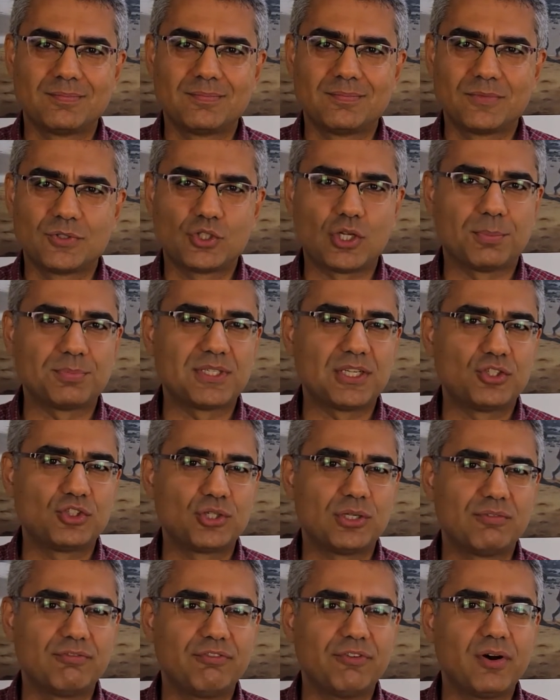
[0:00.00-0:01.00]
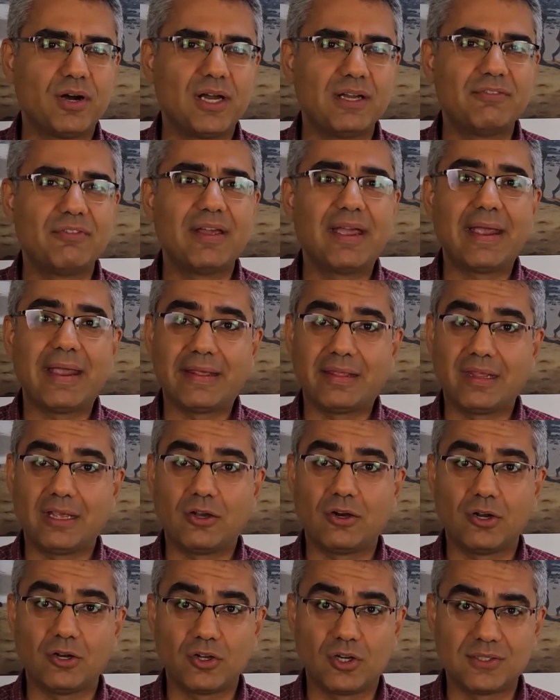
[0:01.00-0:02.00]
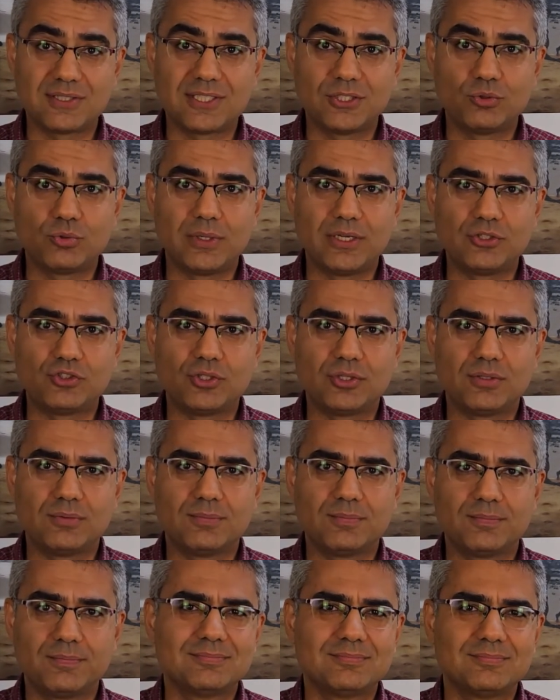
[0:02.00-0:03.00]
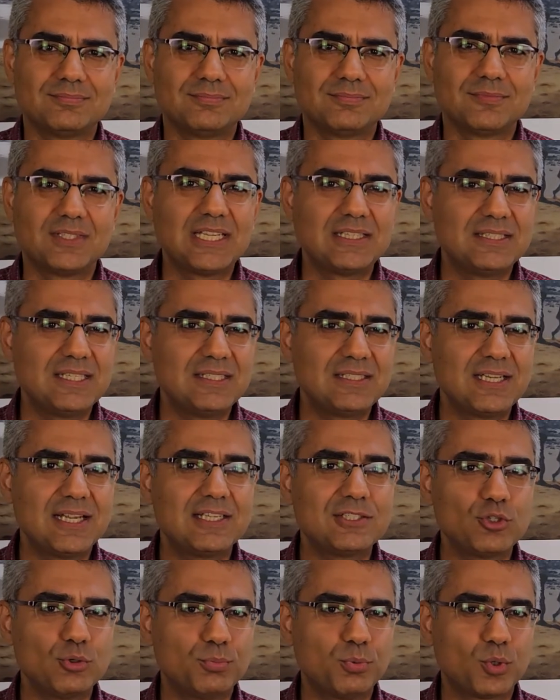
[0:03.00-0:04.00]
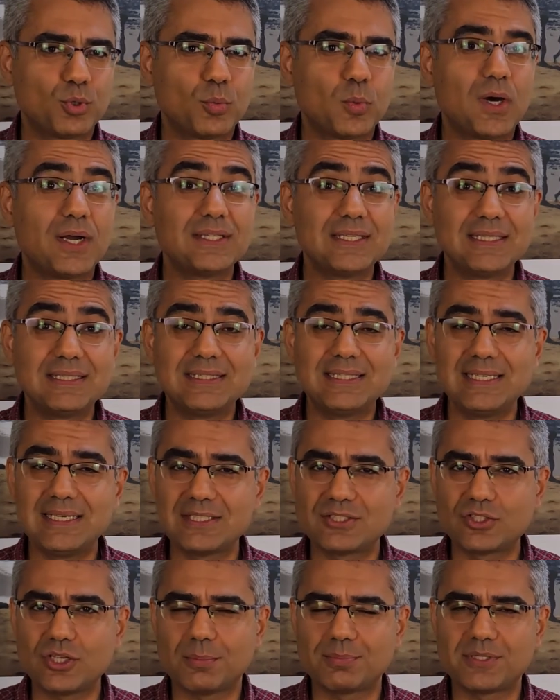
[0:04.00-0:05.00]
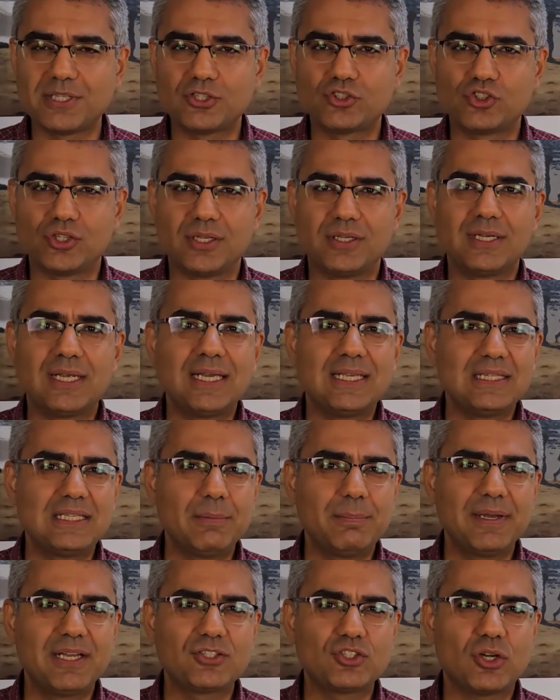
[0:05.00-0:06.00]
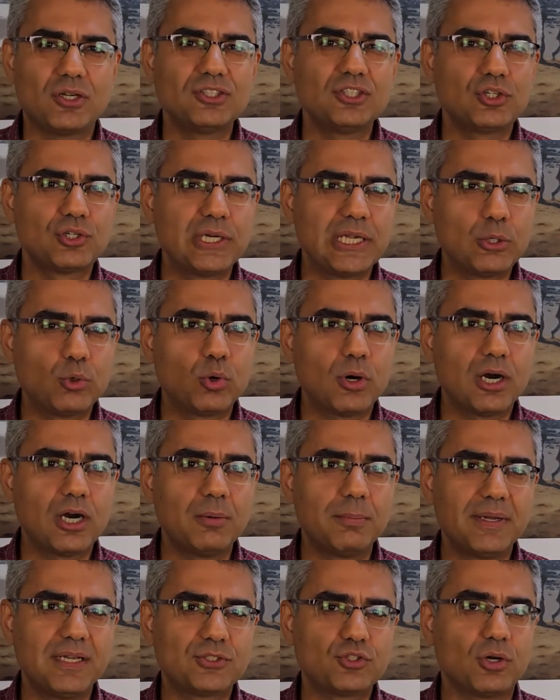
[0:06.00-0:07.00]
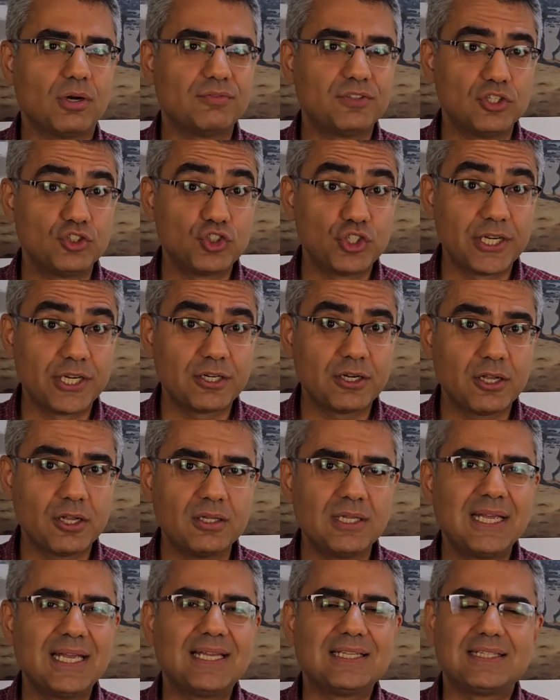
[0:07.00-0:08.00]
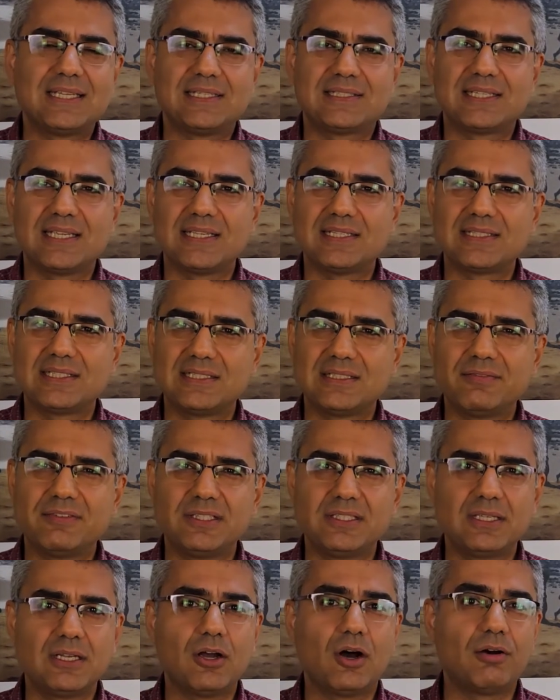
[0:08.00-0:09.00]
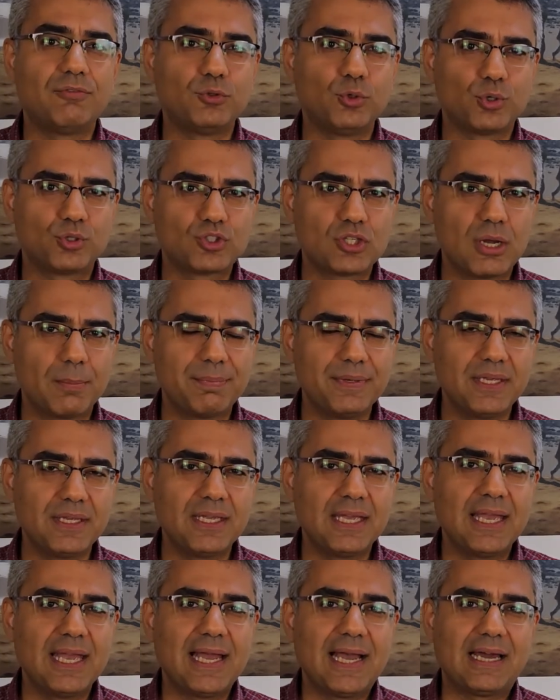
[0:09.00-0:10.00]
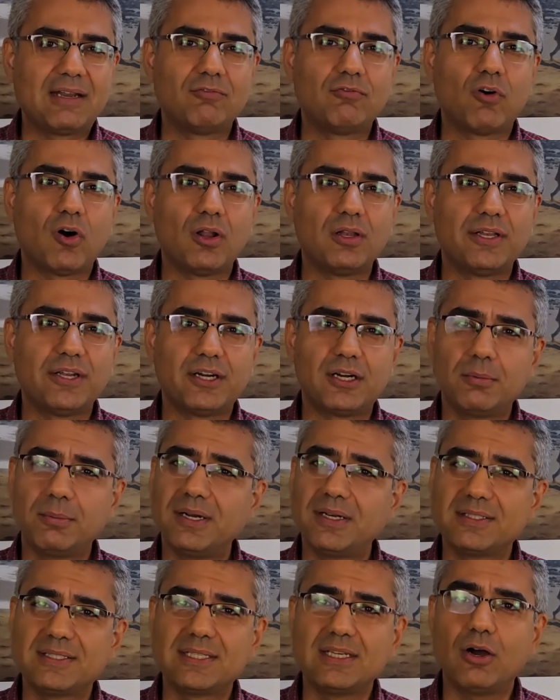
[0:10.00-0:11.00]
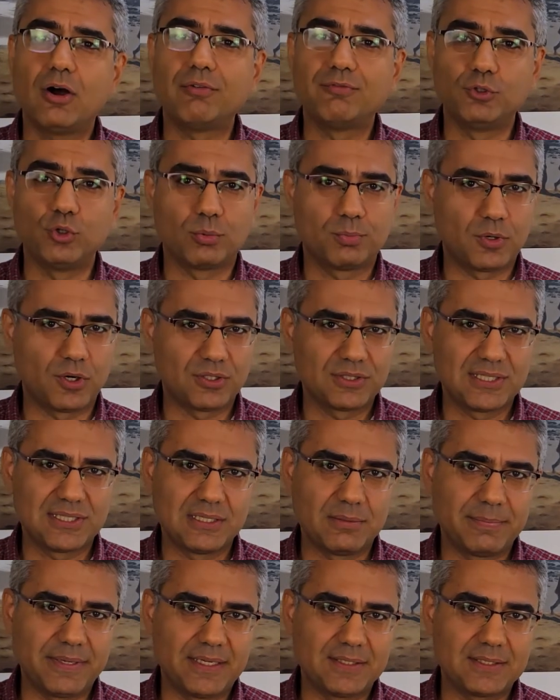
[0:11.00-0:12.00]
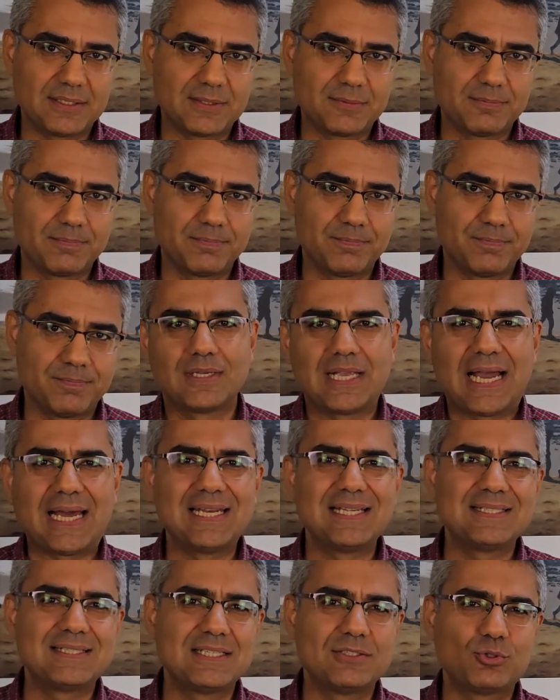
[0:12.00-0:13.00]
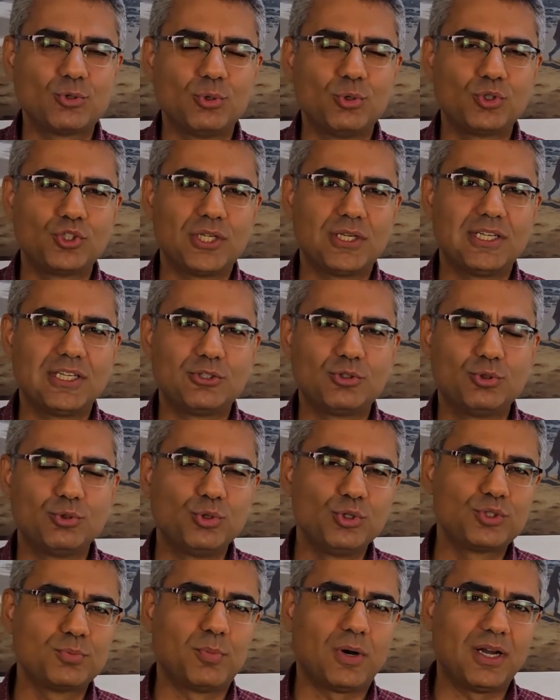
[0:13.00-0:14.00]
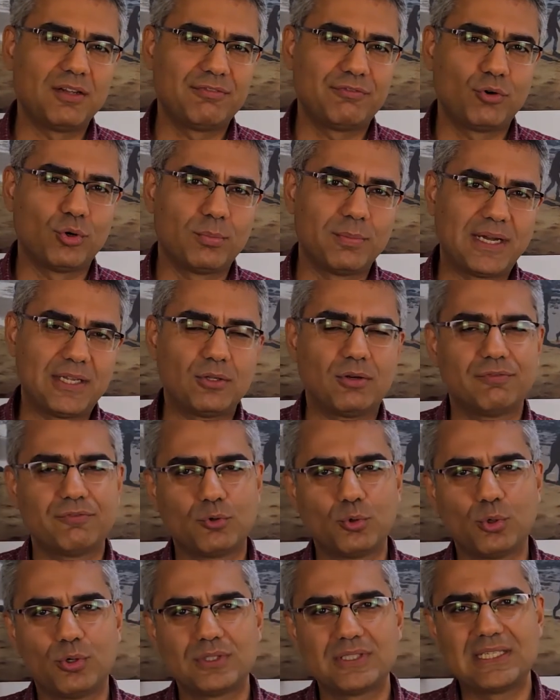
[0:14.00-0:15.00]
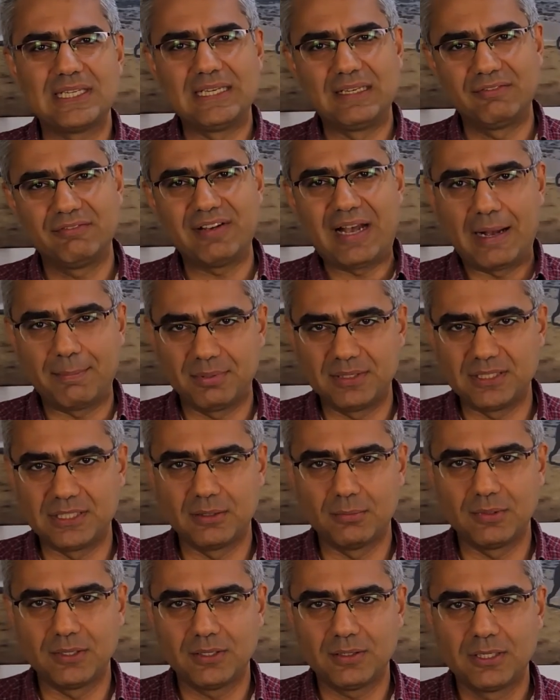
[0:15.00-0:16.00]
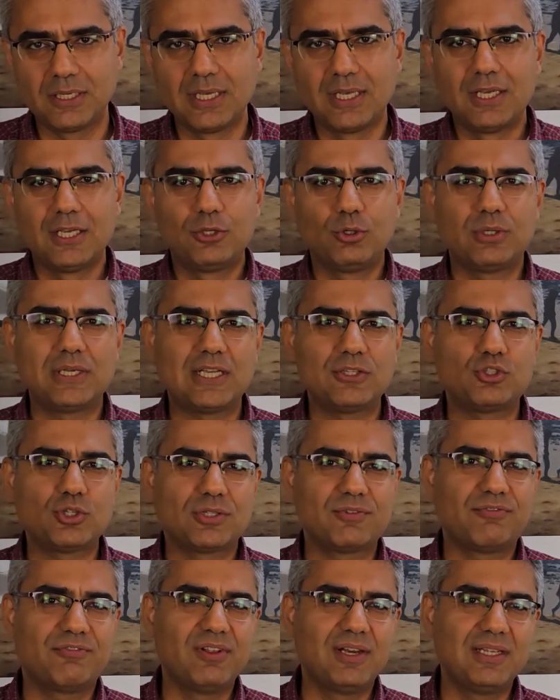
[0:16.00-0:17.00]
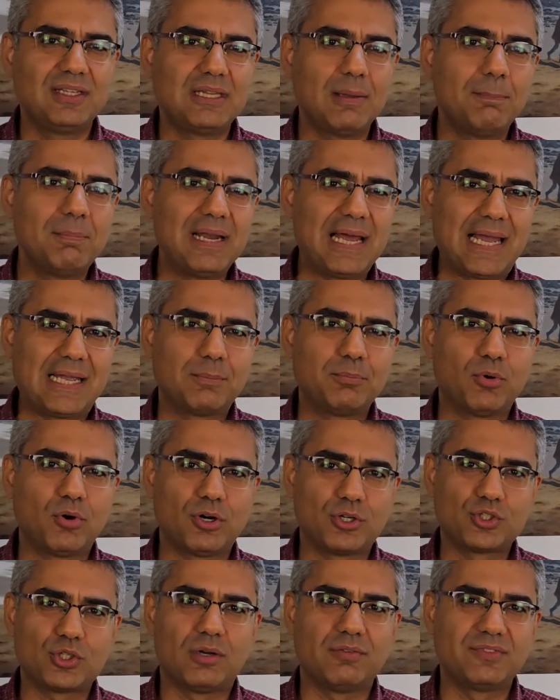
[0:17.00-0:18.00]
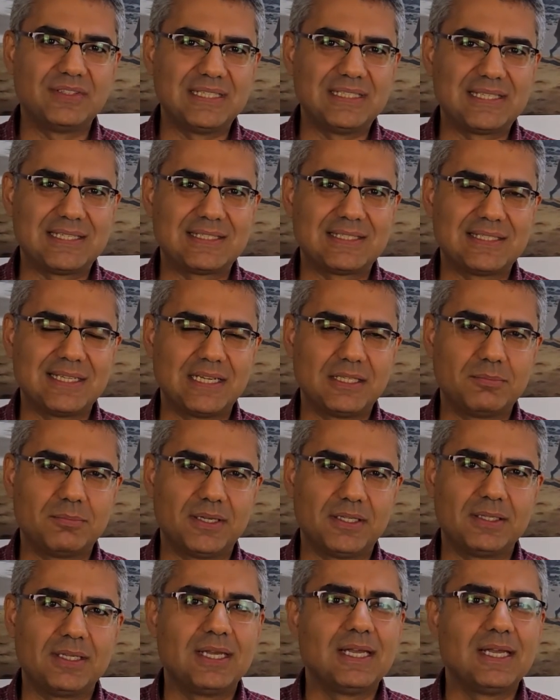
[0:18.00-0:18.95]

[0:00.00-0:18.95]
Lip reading: Subsection 5, Ethical Consideration. The details you provide in this subsection depends on the requirements of the journal, the sensitivity of your topic, and vulnerability of your participants. An easy solution is to use my format, of course, if applicable. You can just fill in the blank parts of this statement.